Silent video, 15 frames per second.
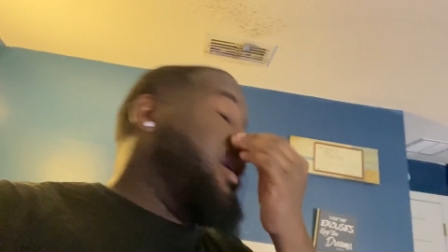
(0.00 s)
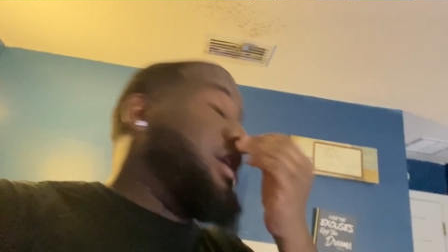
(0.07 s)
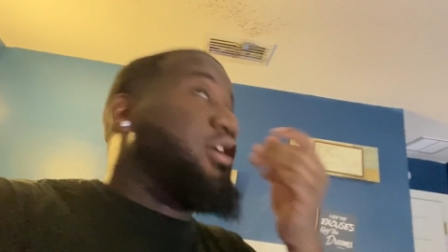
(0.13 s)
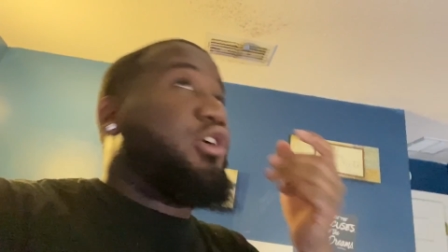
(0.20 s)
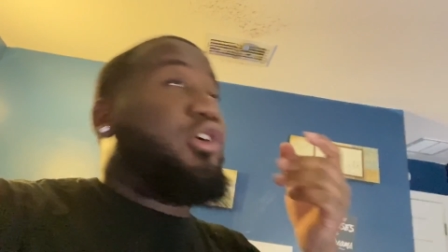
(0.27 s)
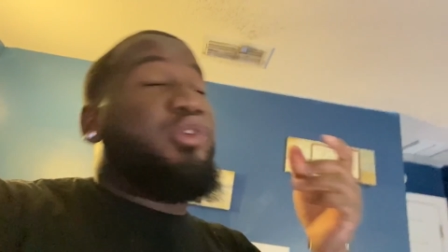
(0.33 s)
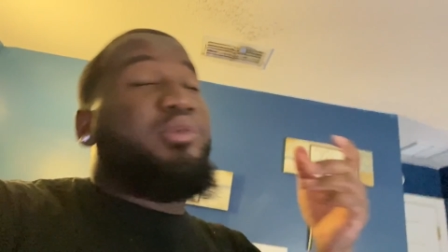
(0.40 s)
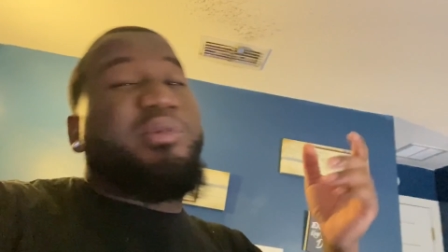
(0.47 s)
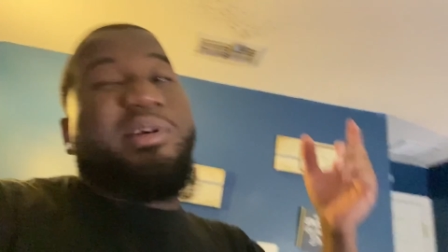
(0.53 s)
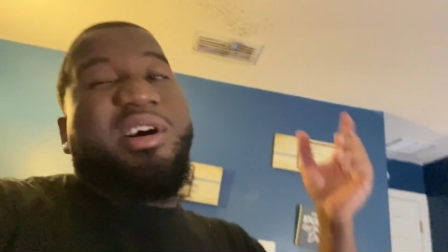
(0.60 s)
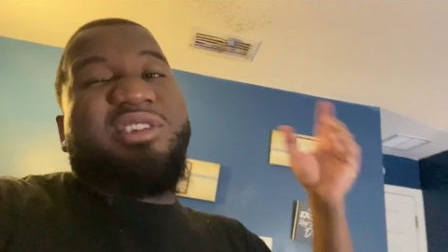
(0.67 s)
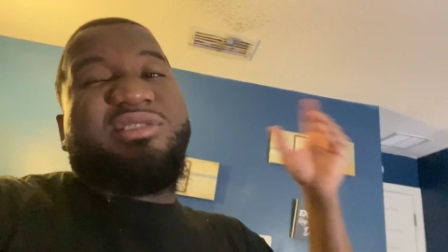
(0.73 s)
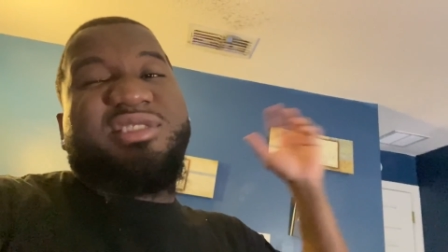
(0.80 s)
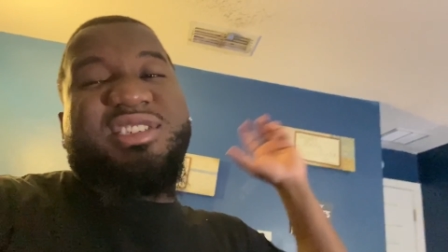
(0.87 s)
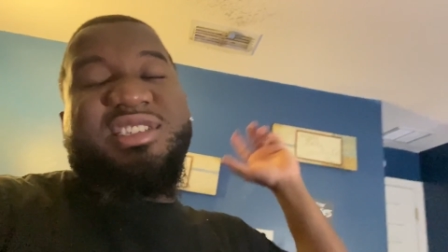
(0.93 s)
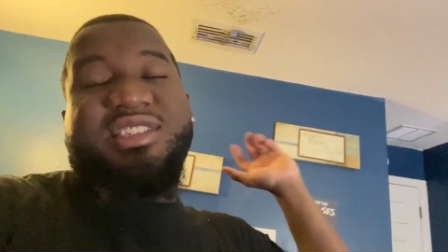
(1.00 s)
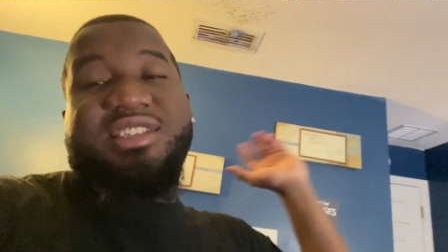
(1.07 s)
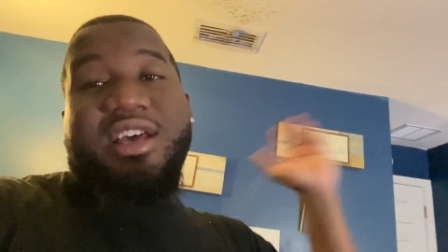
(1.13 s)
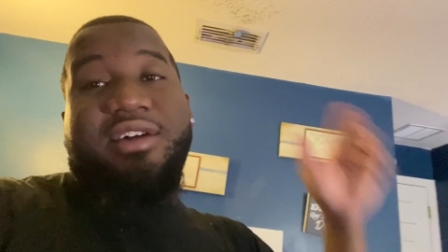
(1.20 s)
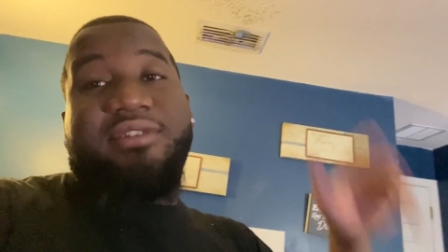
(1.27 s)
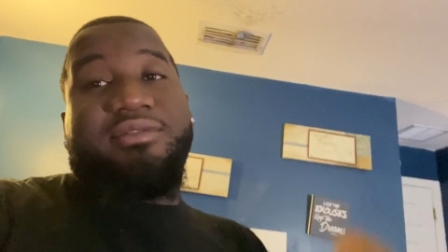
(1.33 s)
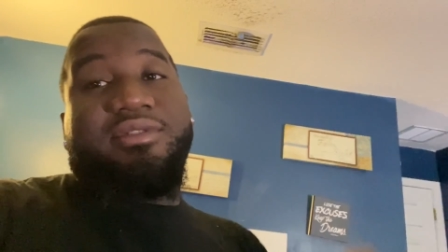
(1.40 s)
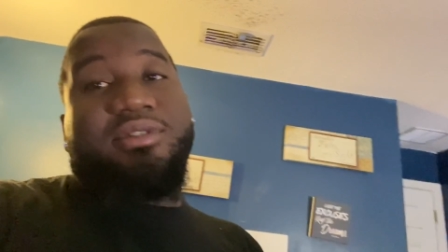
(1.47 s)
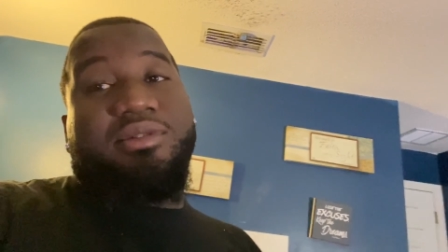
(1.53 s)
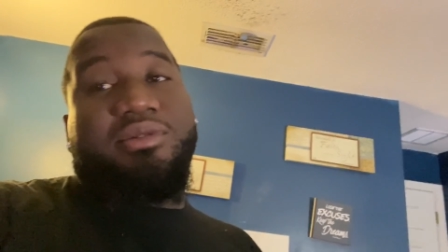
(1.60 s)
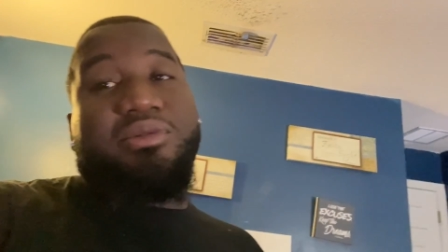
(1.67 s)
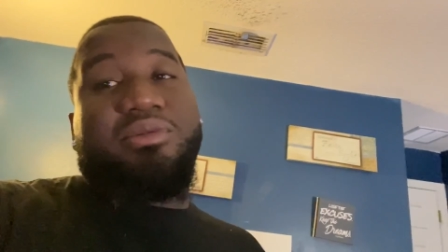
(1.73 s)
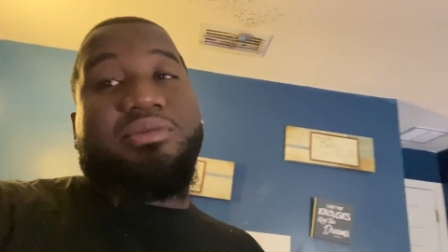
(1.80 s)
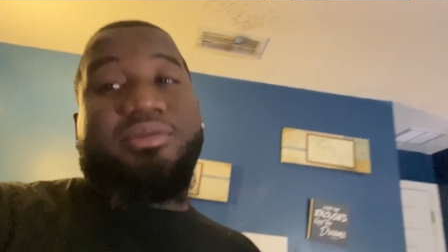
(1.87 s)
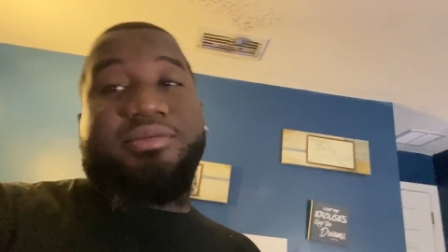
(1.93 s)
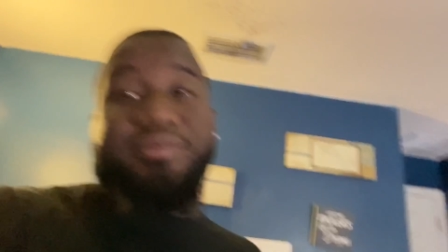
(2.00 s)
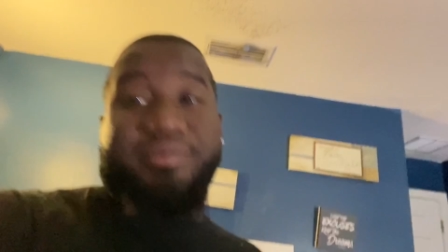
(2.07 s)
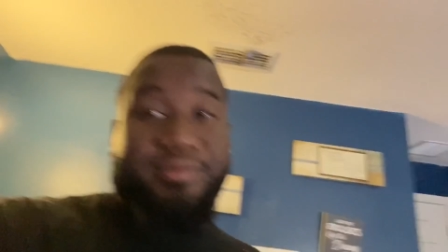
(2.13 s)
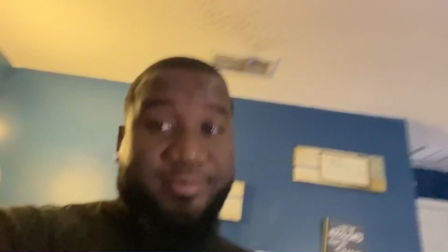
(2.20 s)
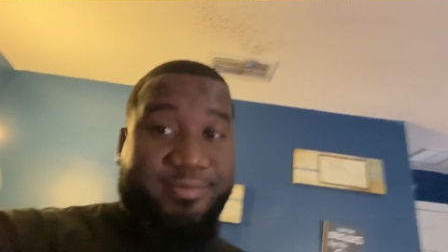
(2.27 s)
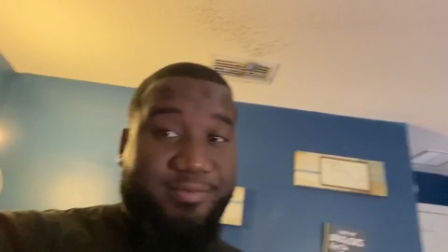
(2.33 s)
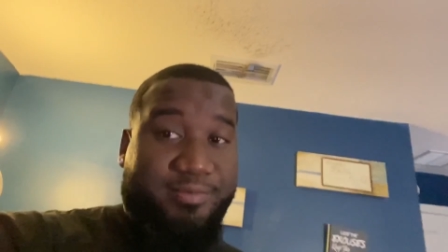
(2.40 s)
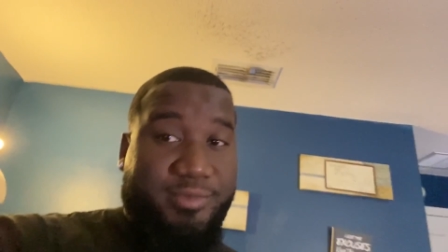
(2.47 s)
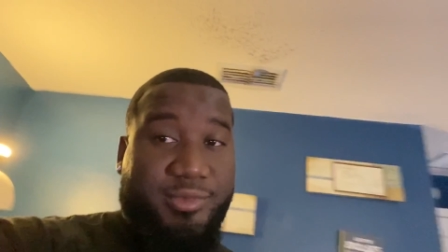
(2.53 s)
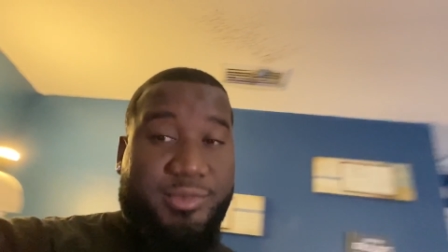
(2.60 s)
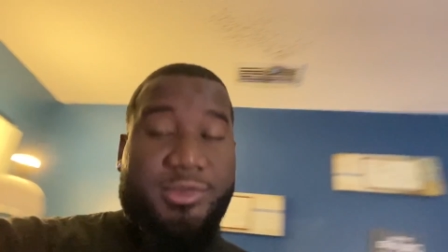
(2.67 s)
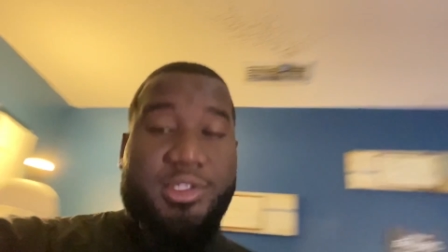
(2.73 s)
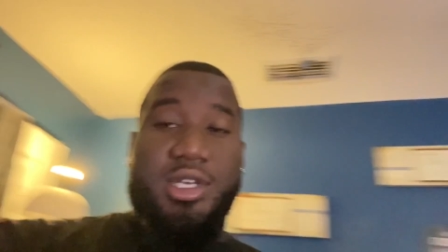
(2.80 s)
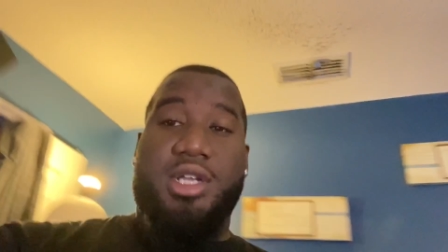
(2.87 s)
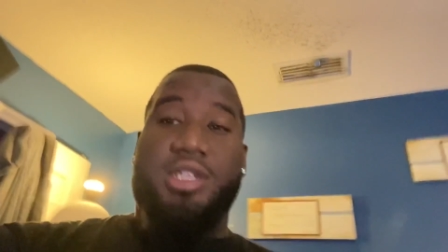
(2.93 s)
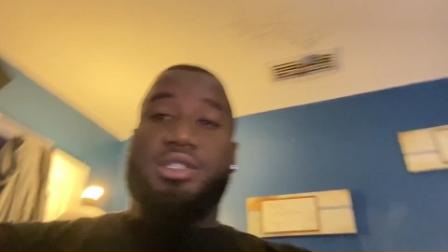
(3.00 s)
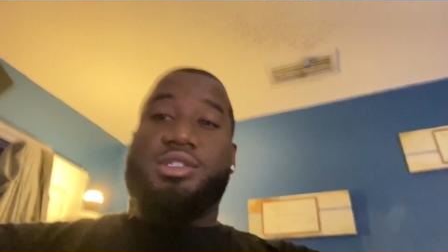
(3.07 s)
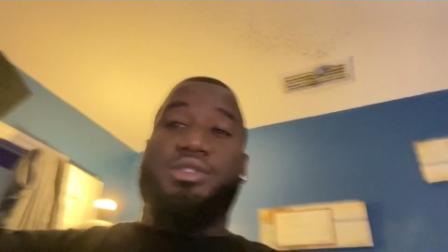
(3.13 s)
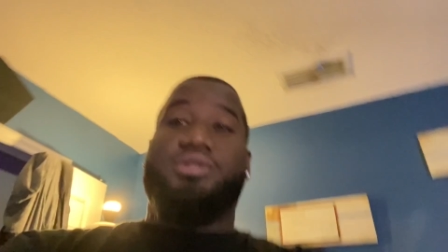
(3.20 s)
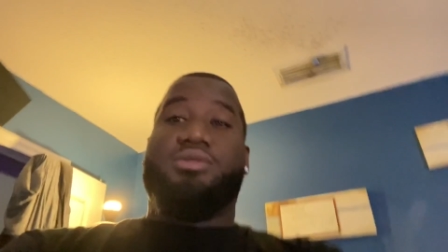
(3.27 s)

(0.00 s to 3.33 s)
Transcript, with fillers: it home about seven. Y'all, excuse